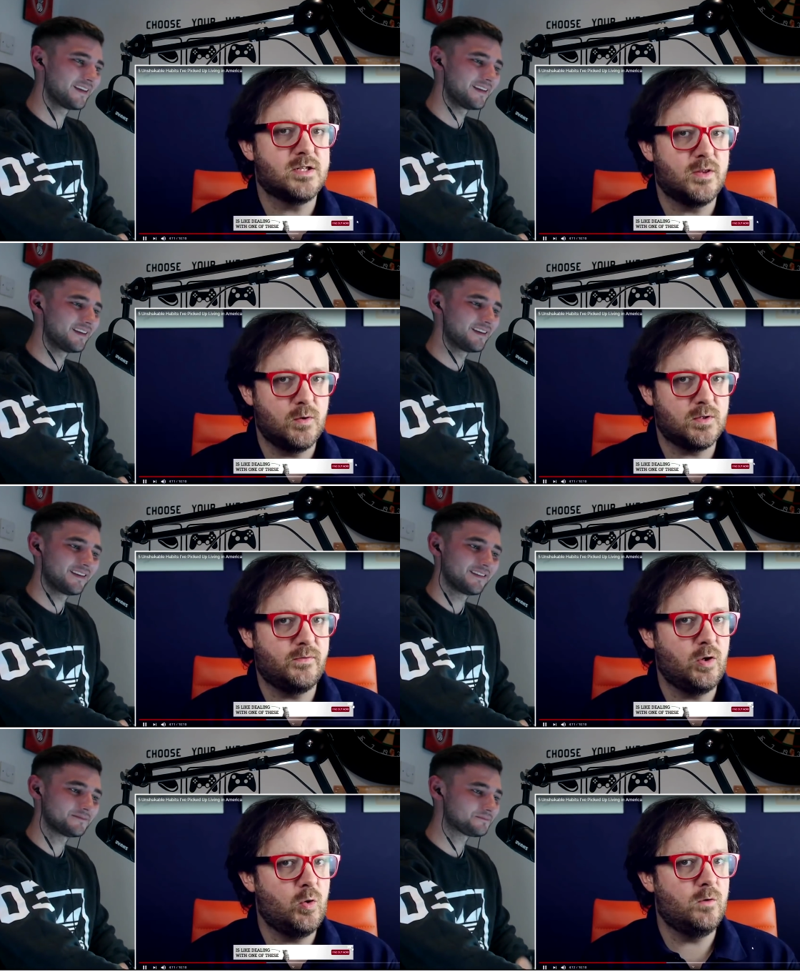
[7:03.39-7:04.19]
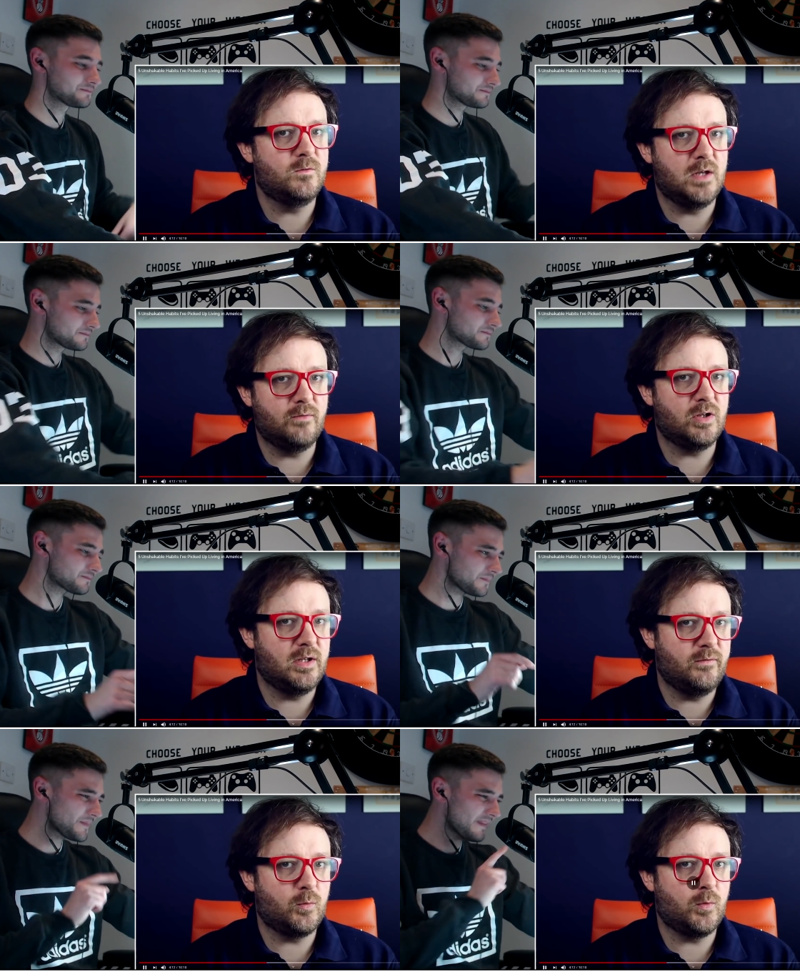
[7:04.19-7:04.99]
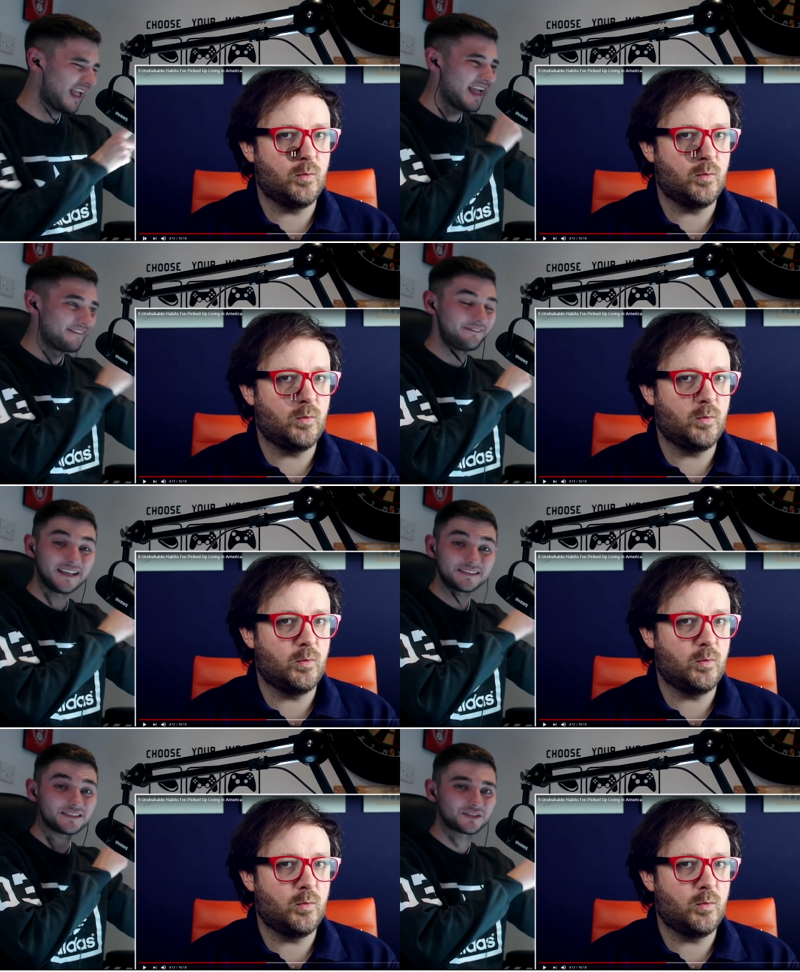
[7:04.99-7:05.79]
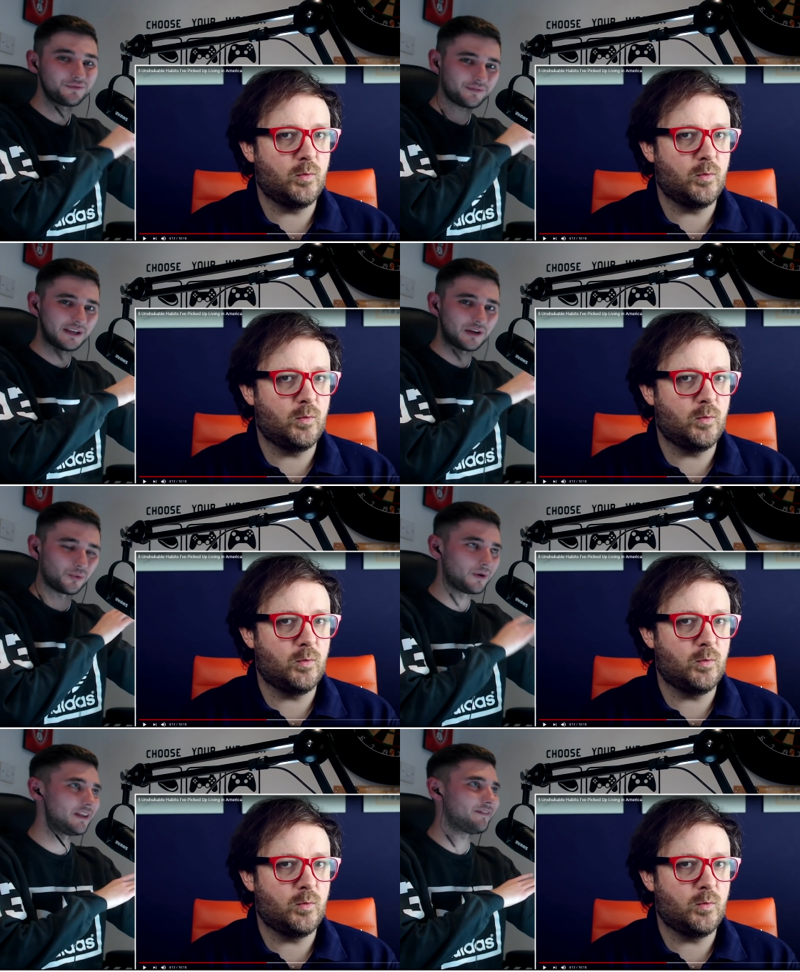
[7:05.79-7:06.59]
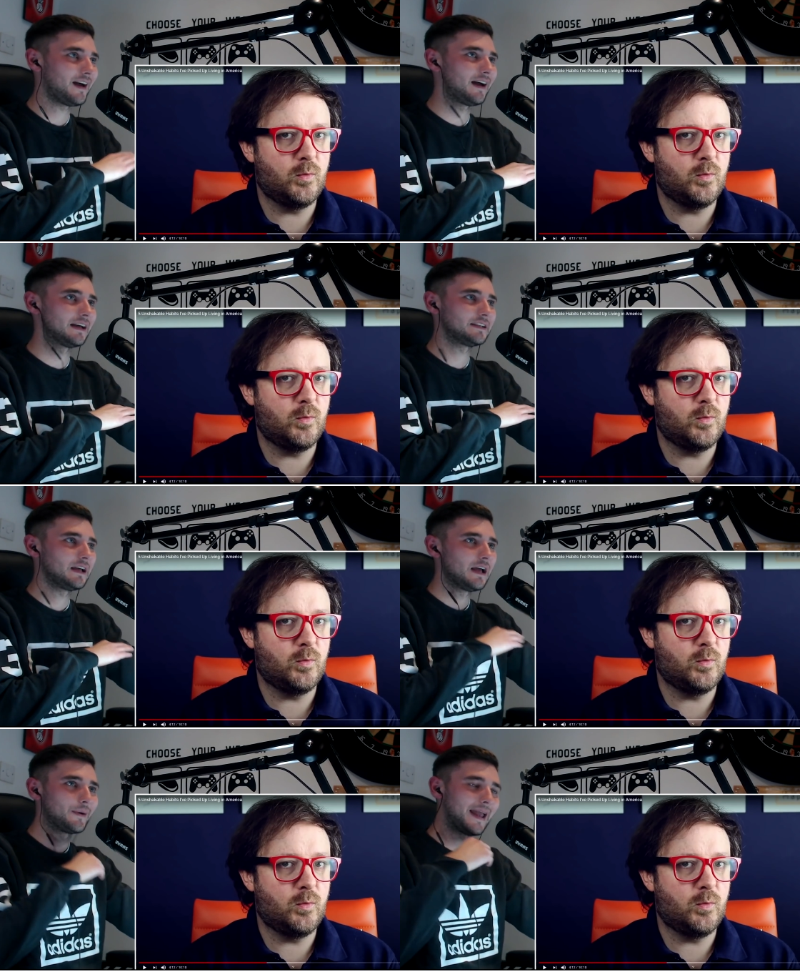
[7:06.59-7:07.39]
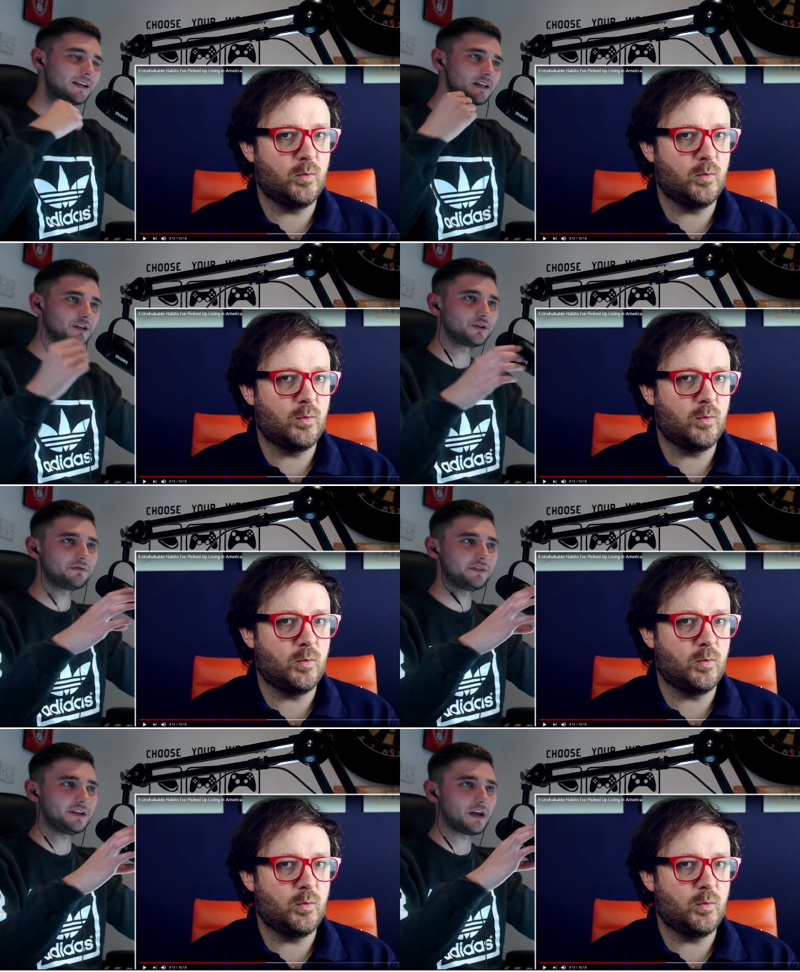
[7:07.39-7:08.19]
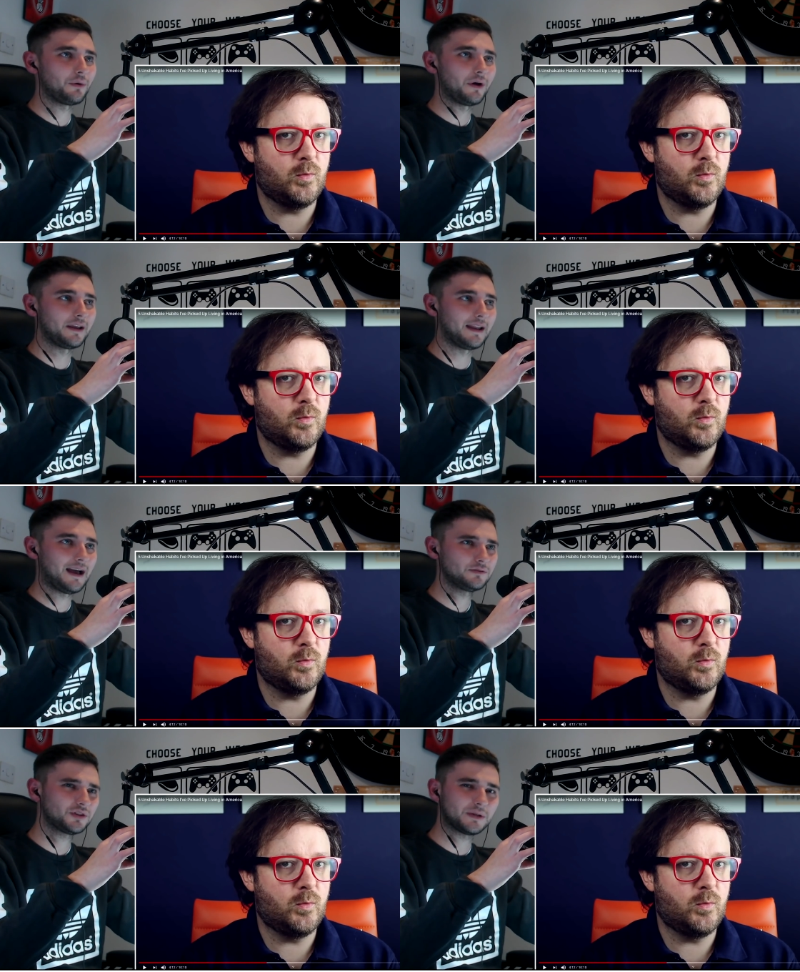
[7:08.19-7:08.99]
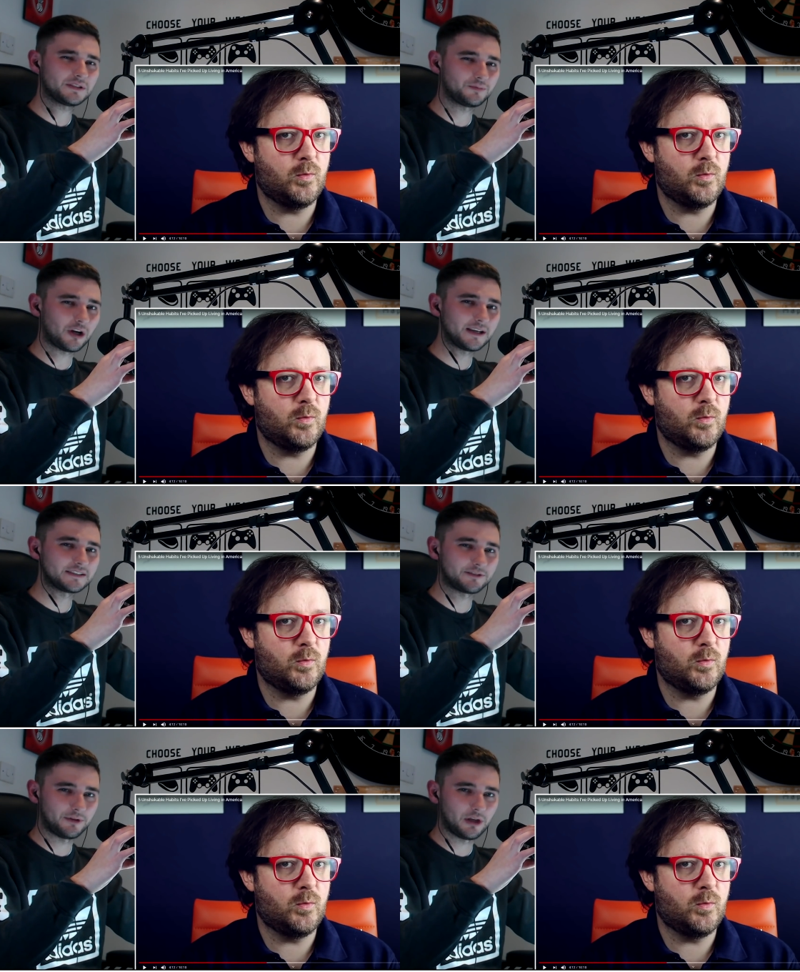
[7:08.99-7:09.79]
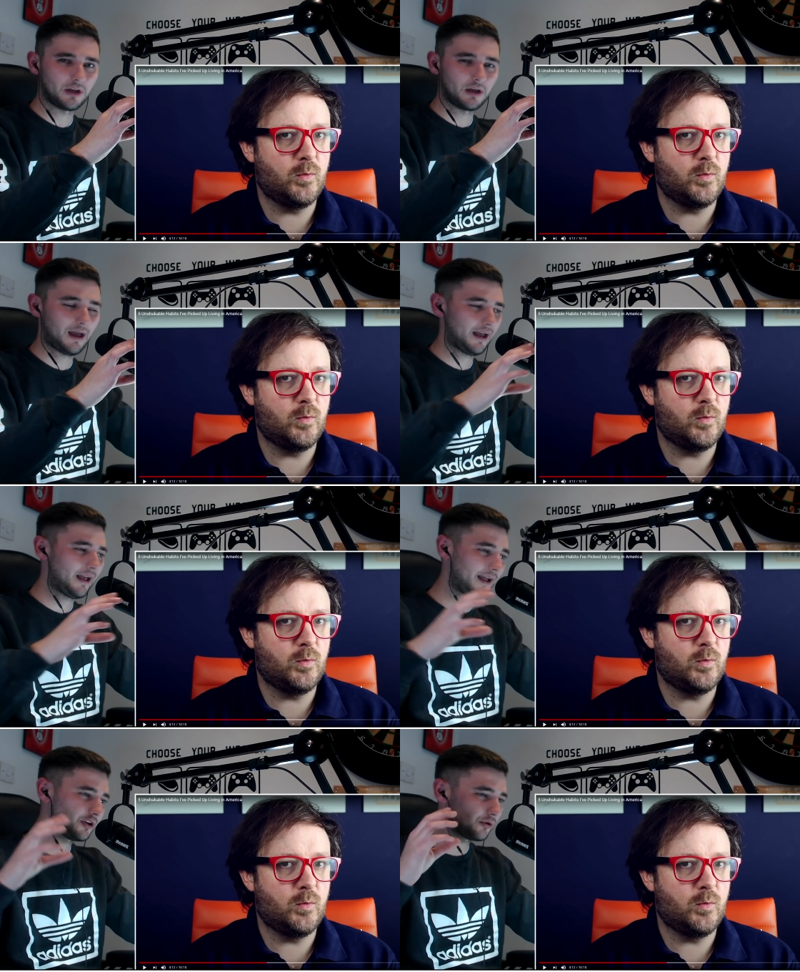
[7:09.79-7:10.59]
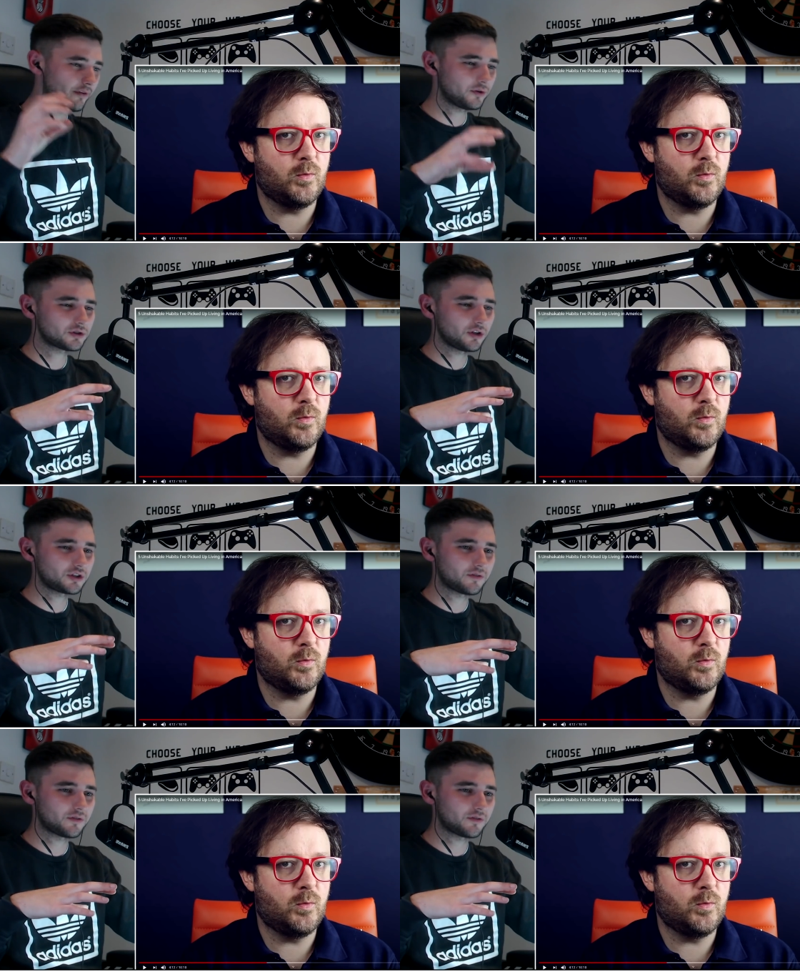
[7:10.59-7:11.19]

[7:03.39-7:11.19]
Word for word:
Speaker 1: To
Speaker 2: those of you who've never lived
Speaker 1: this is something we've had. We had it in another video, and I was quite surprised that I, I don't know if it was a Lost in the